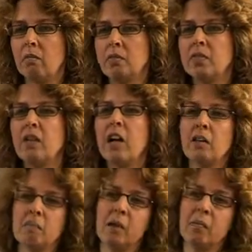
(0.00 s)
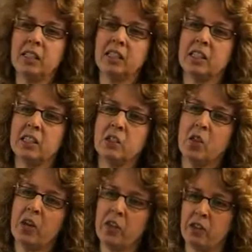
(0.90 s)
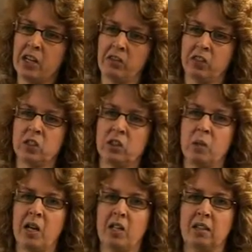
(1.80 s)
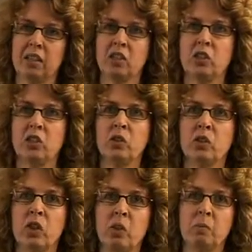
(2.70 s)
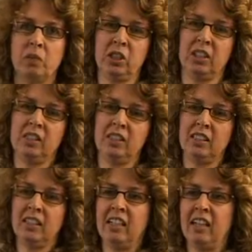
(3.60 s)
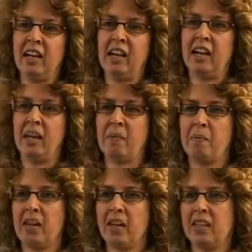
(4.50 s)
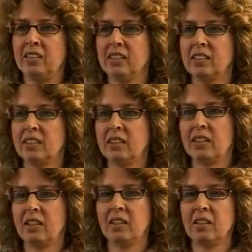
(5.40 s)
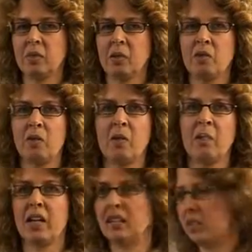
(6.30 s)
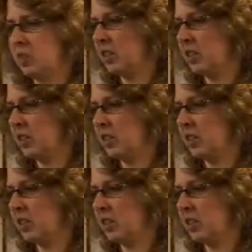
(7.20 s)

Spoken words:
developed my painting into other areas as well, into sculpture, and I suppose from that gone